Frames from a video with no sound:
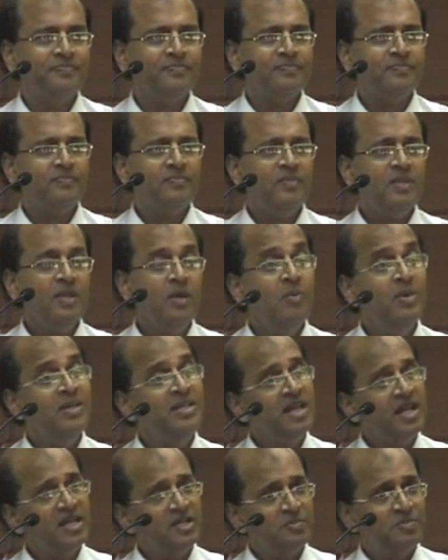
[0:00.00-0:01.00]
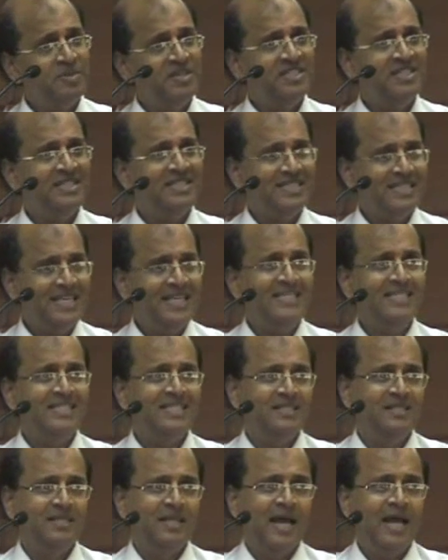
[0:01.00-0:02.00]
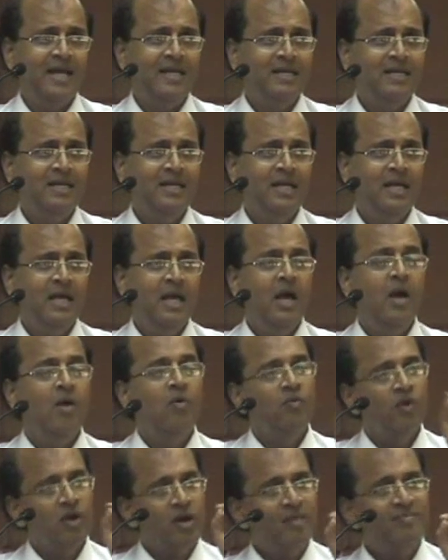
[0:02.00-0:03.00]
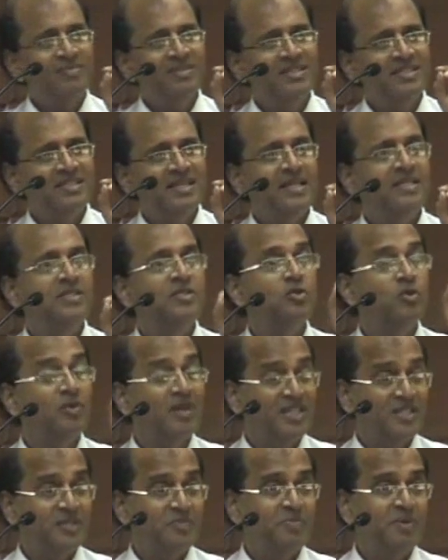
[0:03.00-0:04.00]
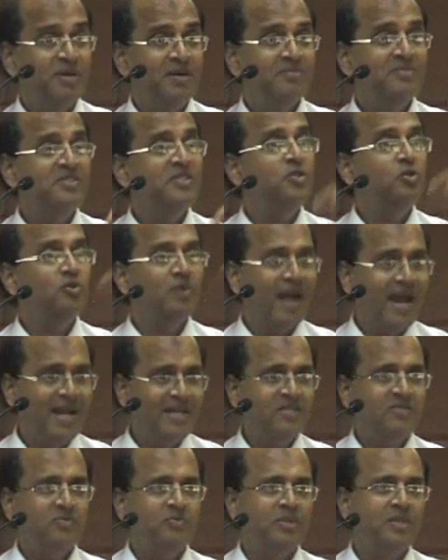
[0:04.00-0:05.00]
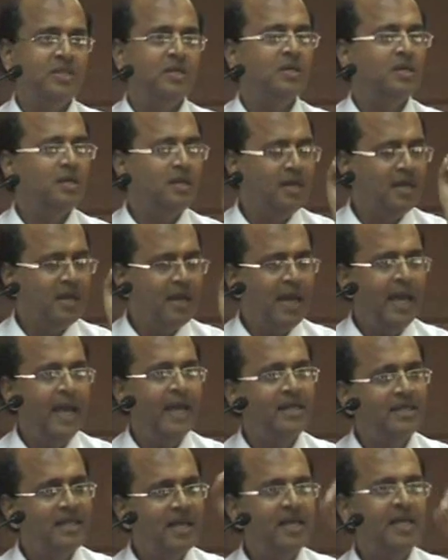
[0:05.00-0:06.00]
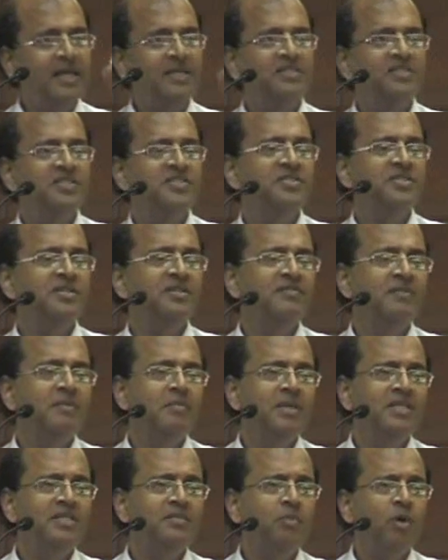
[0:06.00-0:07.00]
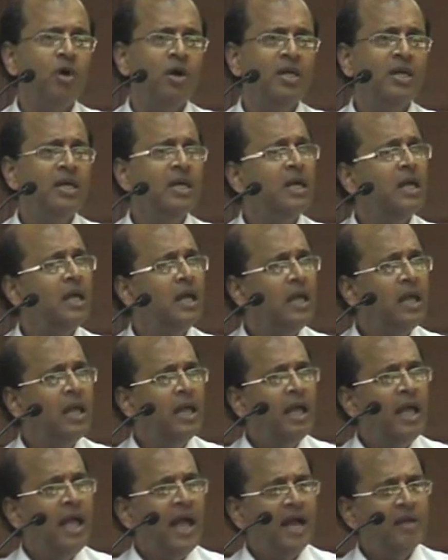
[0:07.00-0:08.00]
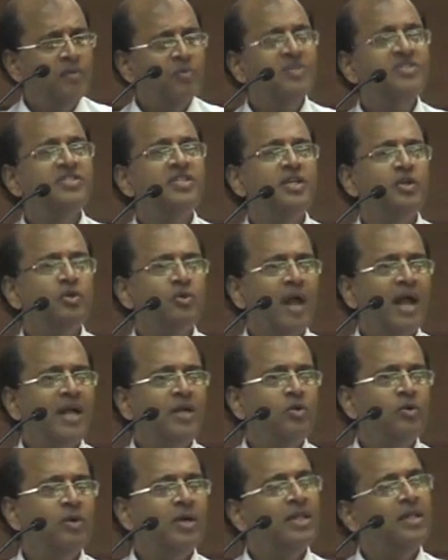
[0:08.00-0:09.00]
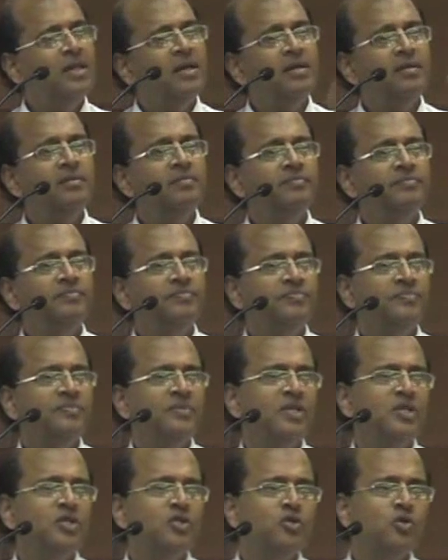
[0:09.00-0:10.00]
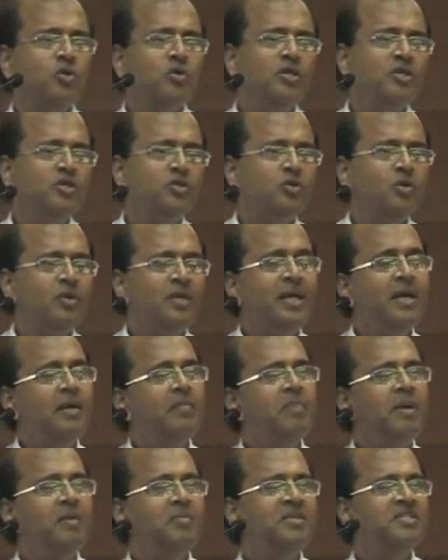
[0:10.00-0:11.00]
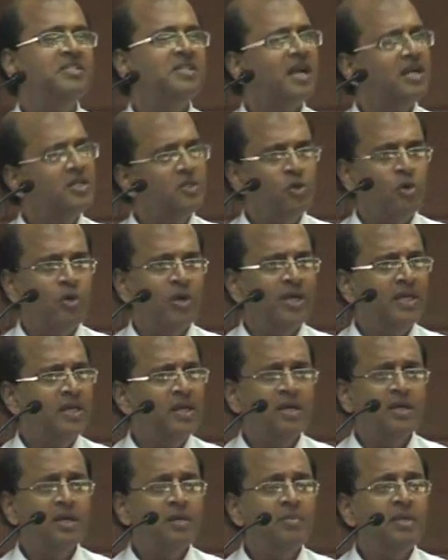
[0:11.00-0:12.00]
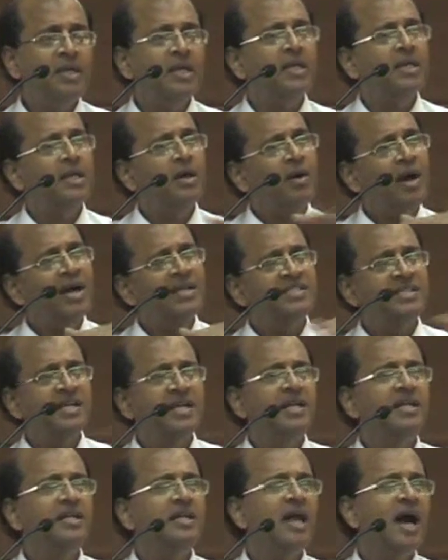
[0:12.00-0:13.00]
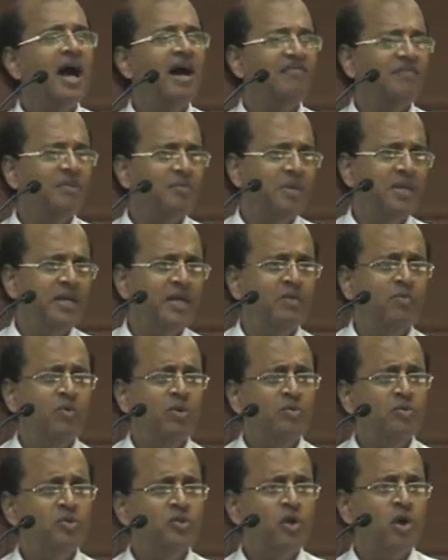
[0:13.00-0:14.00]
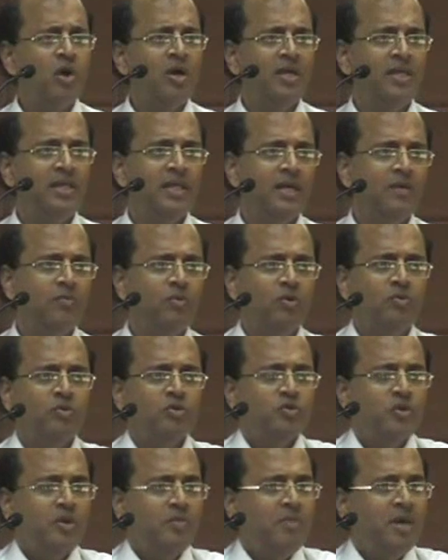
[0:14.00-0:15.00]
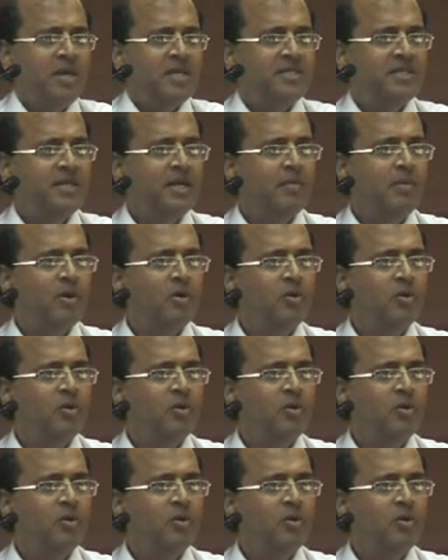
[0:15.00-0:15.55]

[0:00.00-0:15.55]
where there are special cells in that. One of the cells known as sperms unites with the little egg that exists in women's body, and once they unite together, slowly, slowly a baby starts growing in her tummy. Now I said it in half a minute. What was wrong in that? What was so embarrassing about it?